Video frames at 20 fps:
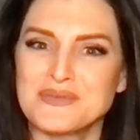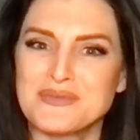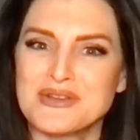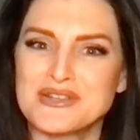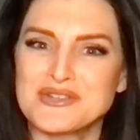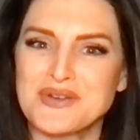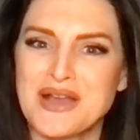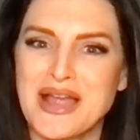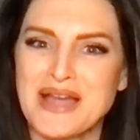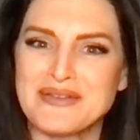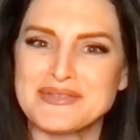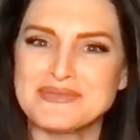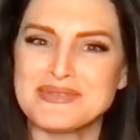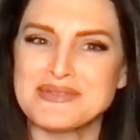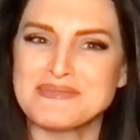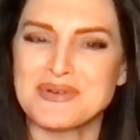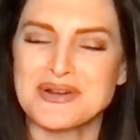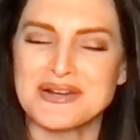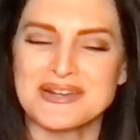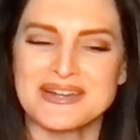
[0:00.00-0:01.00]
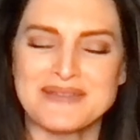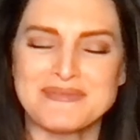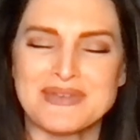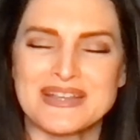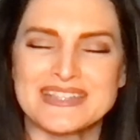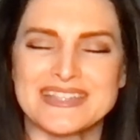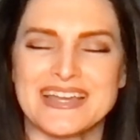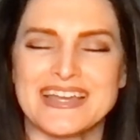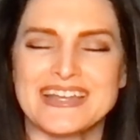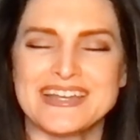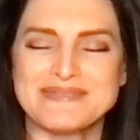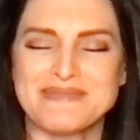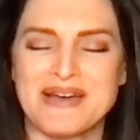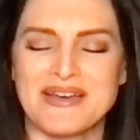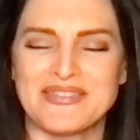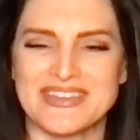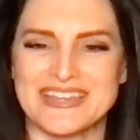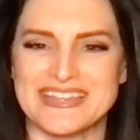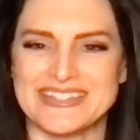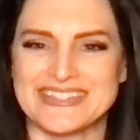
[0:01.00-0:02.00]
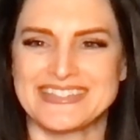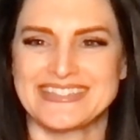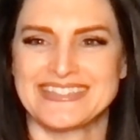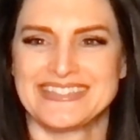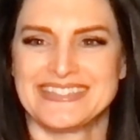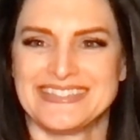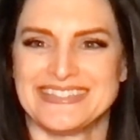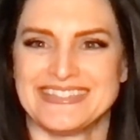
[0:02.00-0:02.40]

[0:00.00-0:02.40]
so much for having me, Bart. I'm excited about this.